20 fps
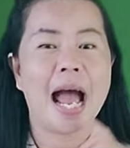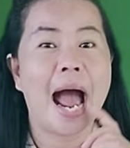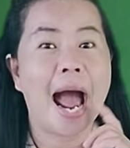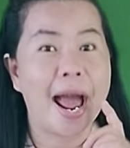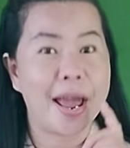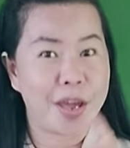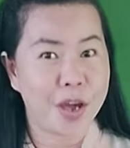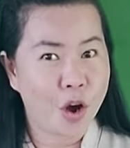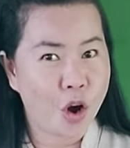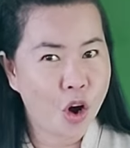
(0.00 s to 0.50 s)

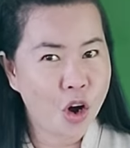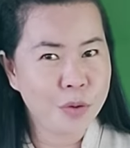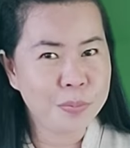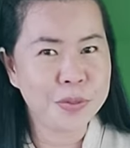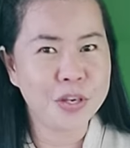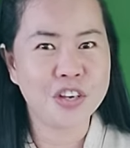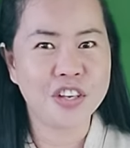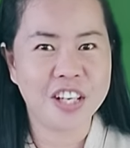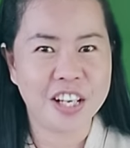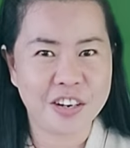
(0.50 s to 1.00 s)
I
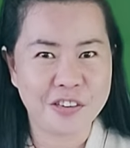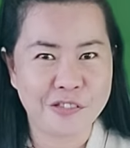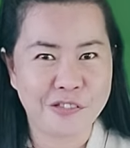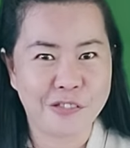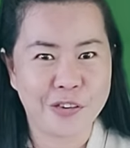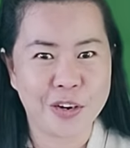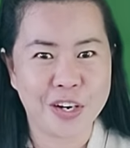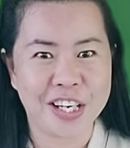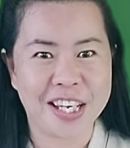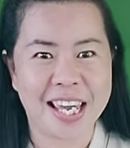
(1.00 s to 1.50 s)
hope you didn't
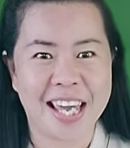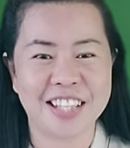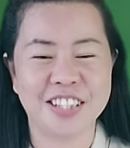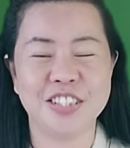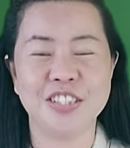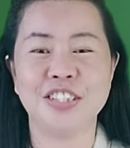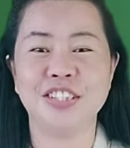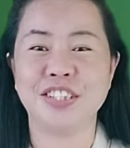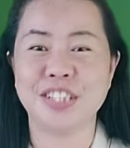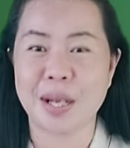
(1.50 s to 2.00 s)
forget
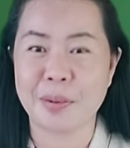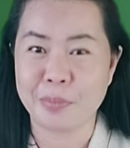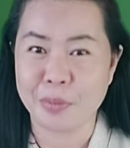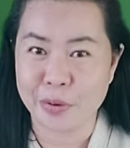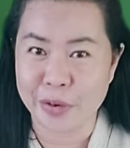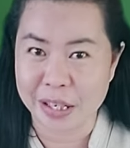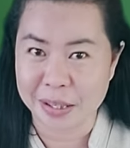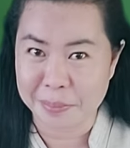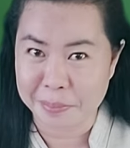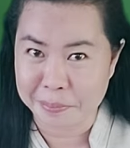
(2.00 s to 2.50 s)
to
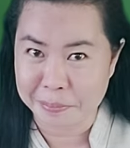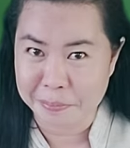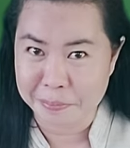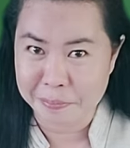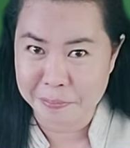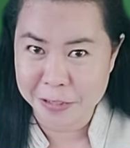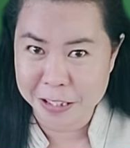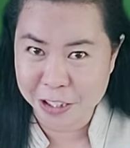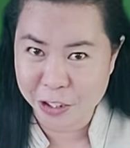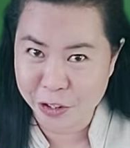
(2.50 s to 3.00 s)
separate
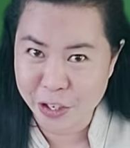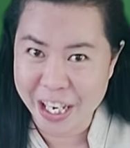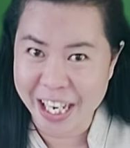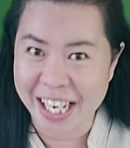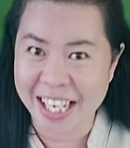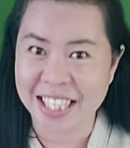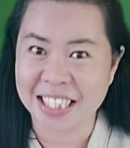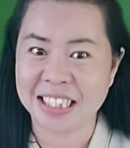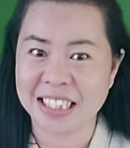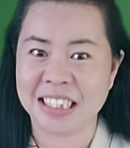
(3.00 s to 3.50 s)

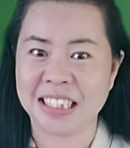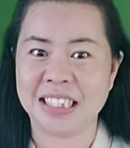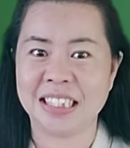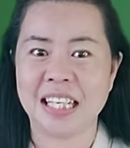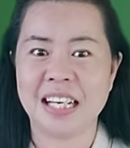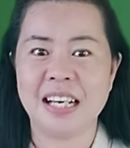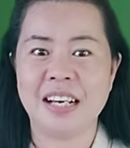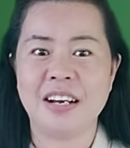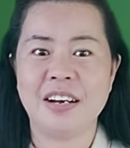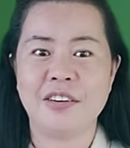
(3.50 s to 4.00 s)
streets
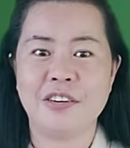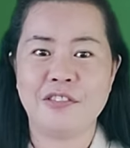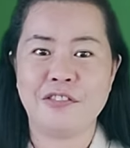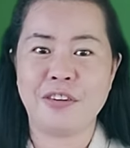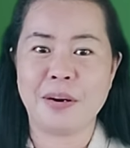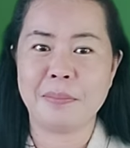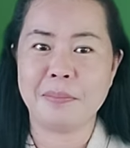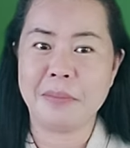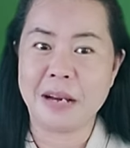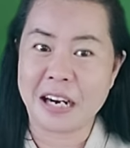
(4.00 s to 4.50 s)

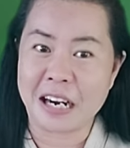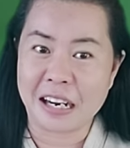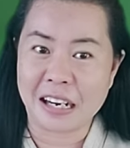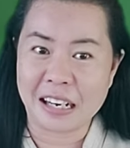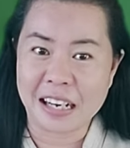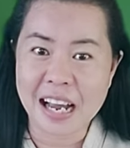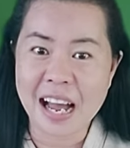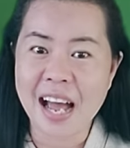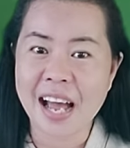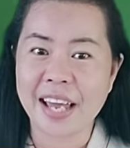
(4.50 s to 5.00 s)
from
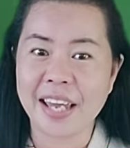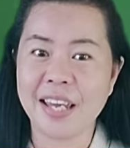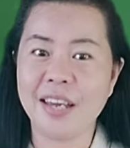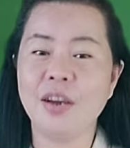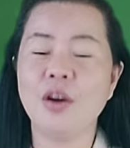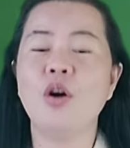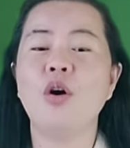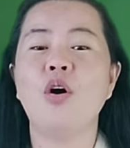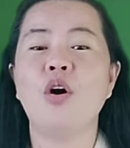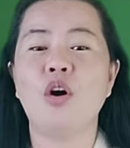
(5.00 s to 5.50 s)
barangay
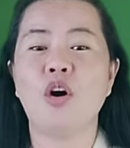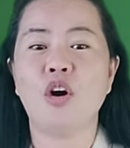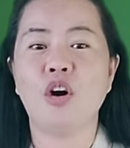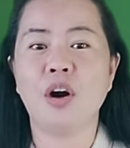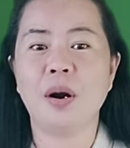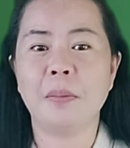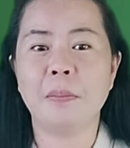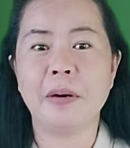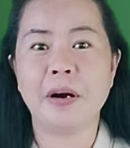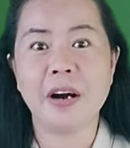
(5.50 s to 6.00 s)

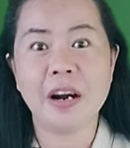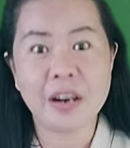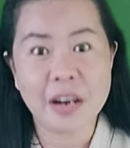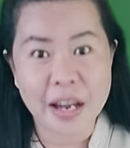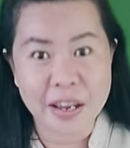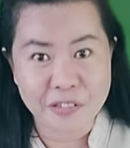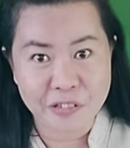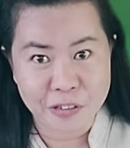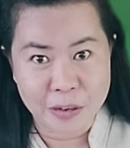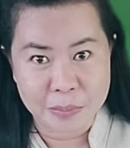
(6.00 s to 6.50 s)
or
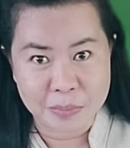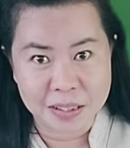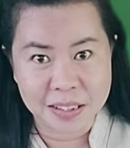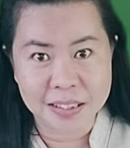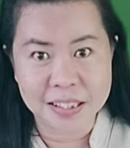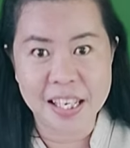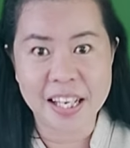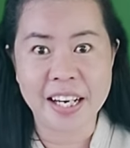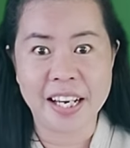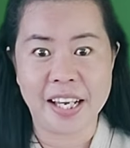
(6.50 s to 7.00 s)
barangay from
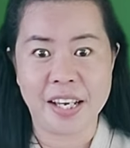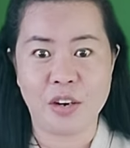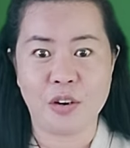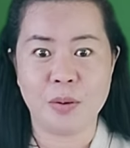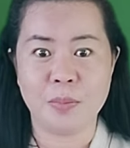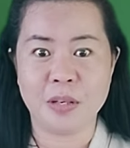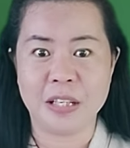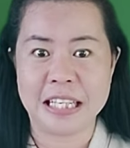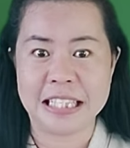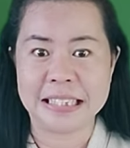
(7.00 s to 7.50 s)
city
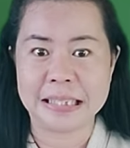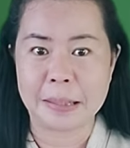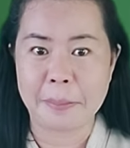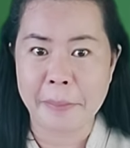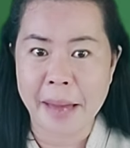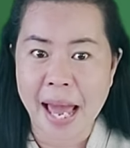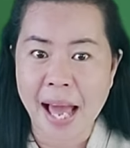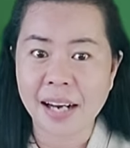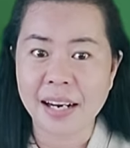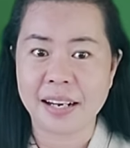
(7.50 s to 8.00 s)
or
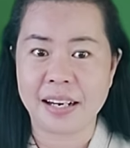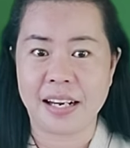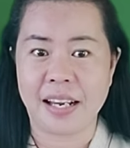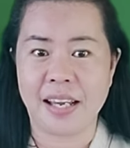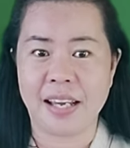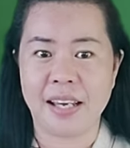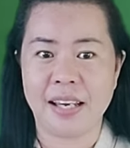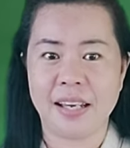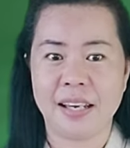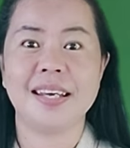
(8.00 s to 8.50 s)

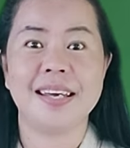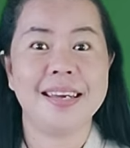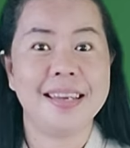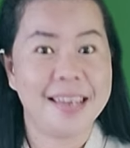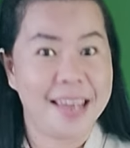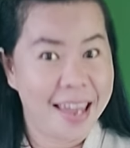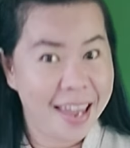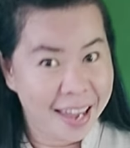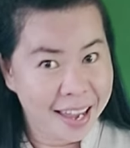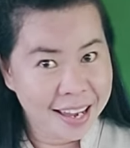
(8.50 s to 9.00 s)
municipality
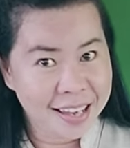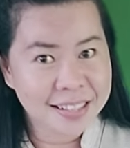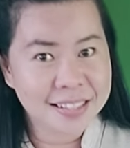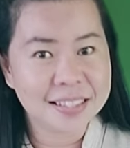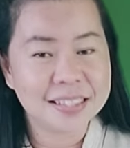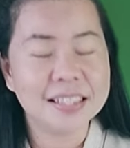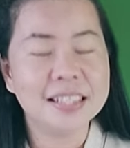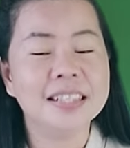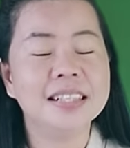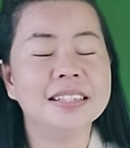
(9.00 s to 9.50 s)

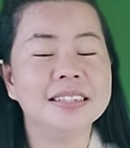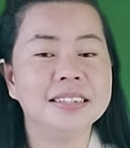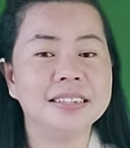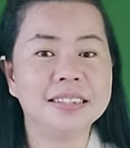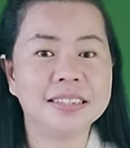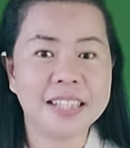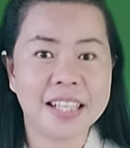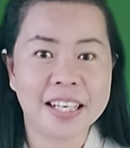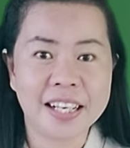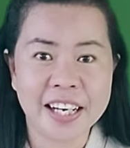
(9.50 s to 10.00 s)
and
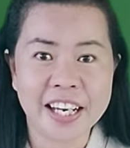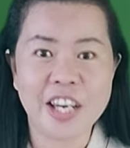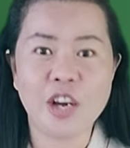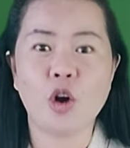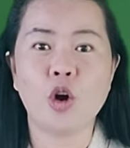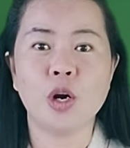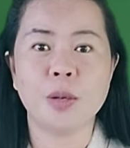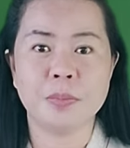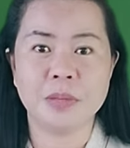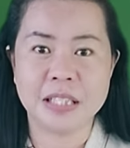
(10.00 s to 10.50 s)
city
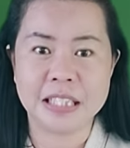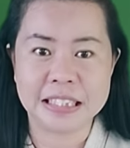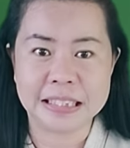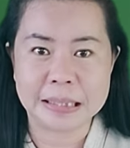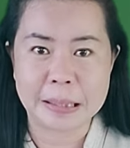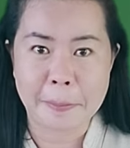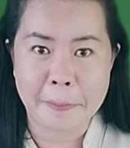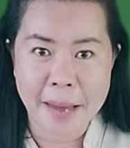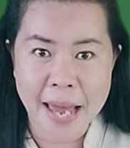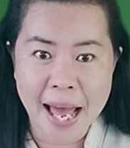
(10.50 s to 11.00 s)
or
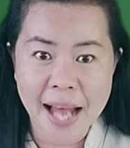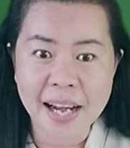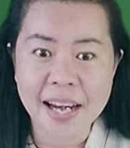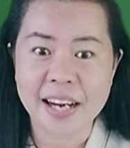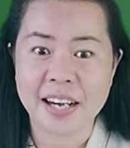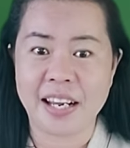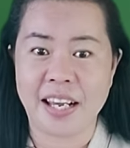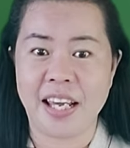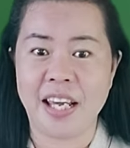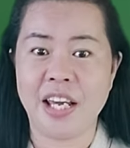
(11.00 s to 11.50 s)

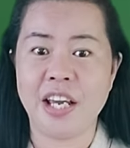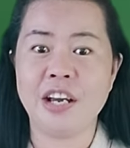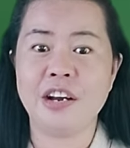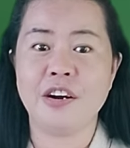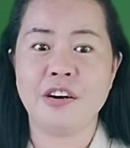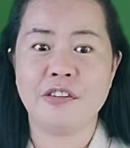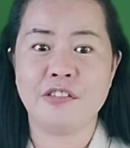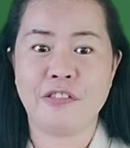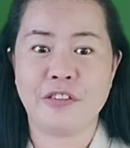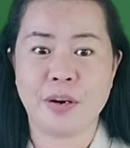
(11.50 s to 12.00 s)
municipality
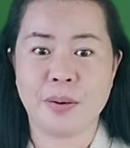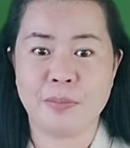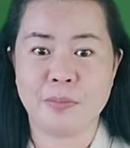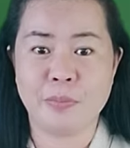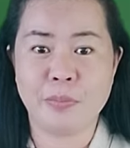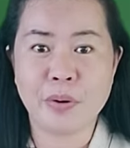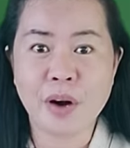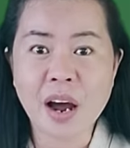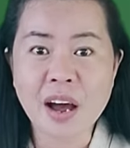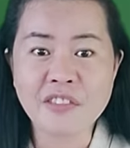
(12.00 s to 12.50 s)
from
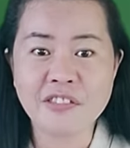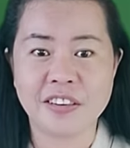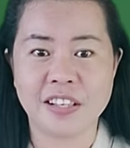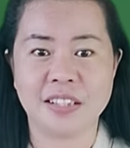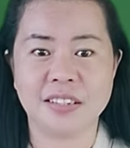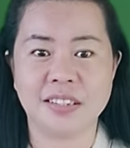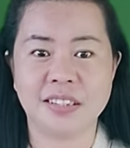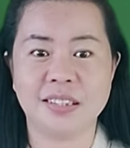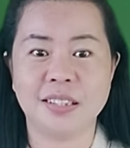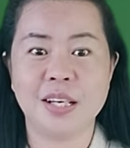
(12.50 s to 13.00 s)

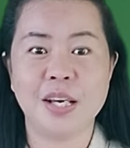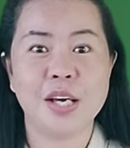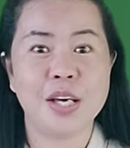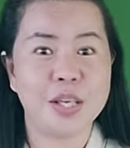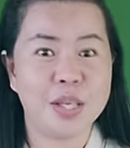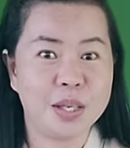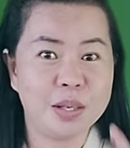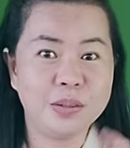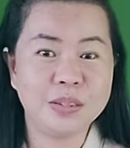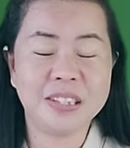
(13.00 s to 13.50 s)
province
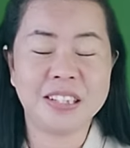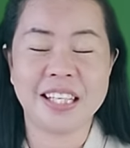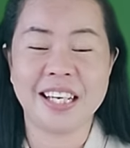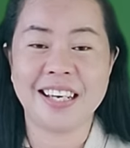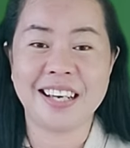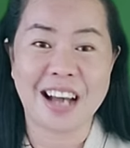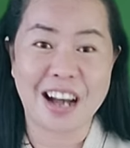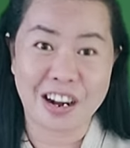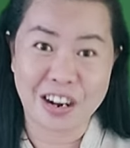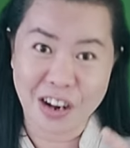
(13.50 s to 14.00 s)

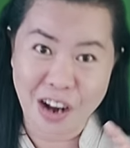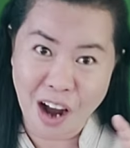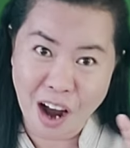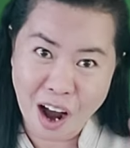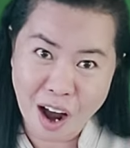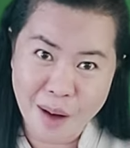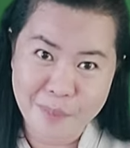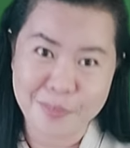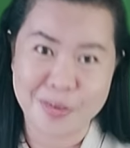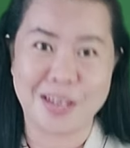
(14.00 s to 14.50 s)
using a
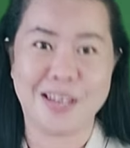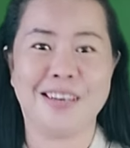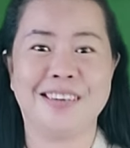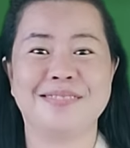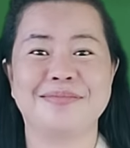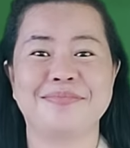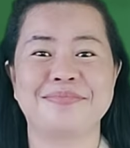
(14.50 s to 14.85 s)
comma.